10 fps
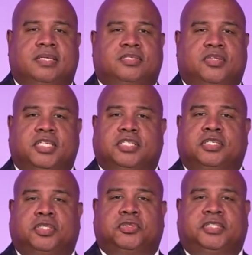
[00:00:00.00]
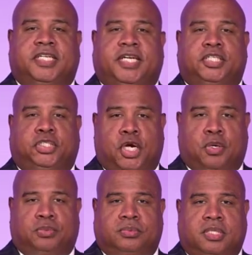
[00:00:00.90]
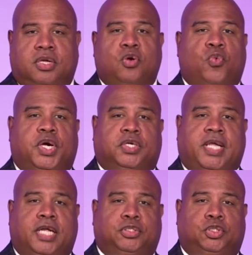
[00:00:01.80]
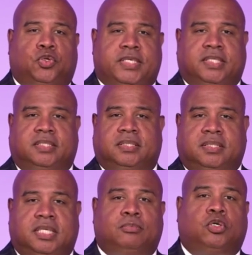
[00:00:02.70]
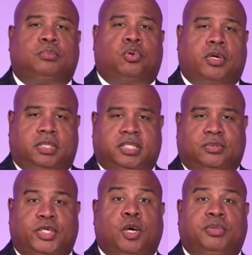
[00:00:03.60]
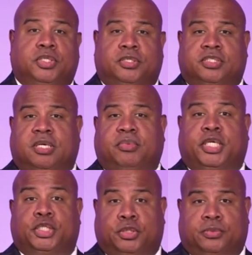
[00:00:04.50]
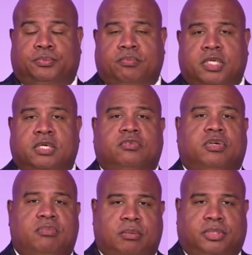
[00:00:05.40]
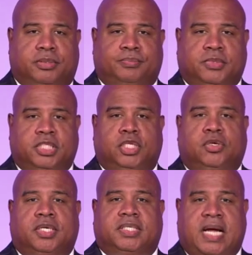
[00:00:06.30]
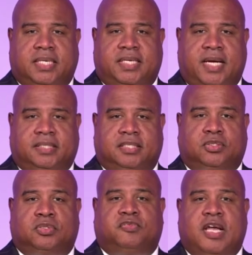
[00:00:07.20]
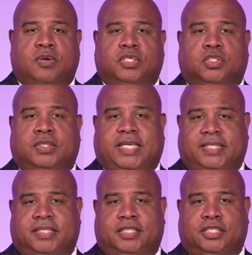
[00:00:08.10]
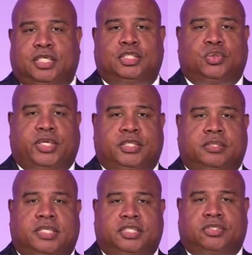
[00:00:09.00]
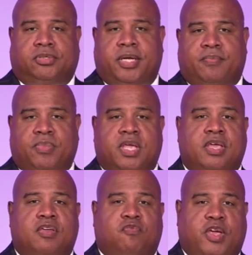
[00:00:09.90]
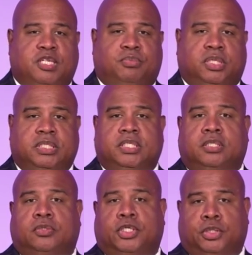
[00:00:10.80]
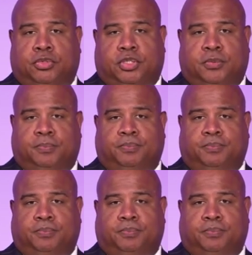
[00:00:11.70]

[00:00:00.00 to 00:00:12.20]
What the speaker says: So this concludes today's show. We are glad you joined us, and more importantly, we hope you learned something new. Remember, you can contact us or follow us on LinkedIn, Twitter, Instagram, Facebook, or YouTube.